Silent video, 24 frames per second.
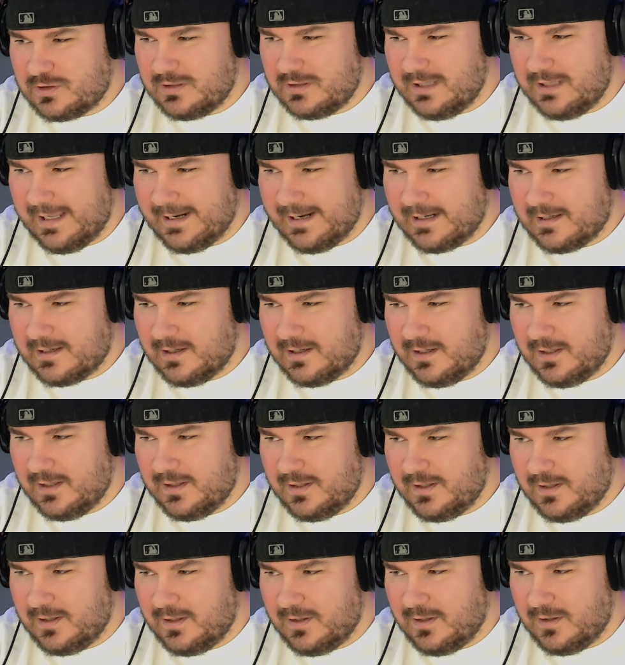like
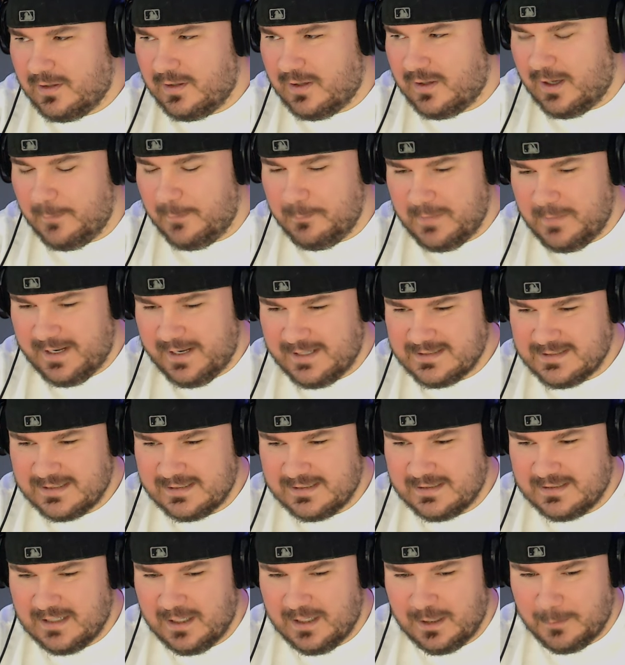
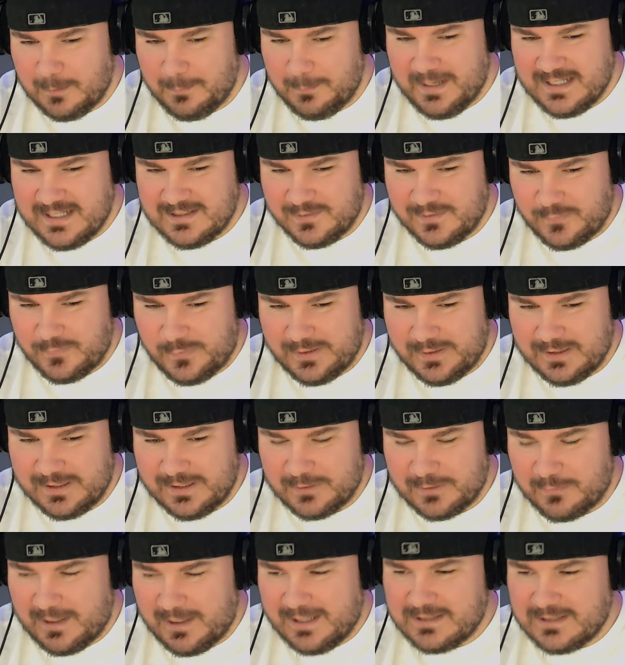amazing, an amazing
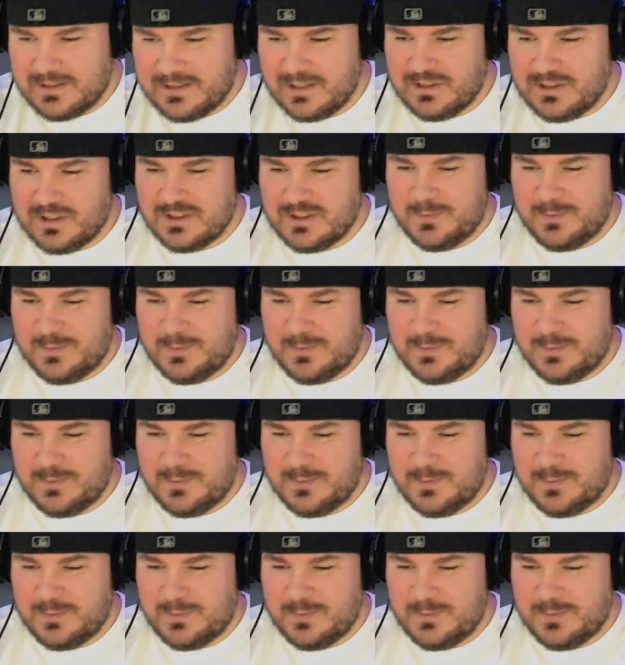feeling, right? To just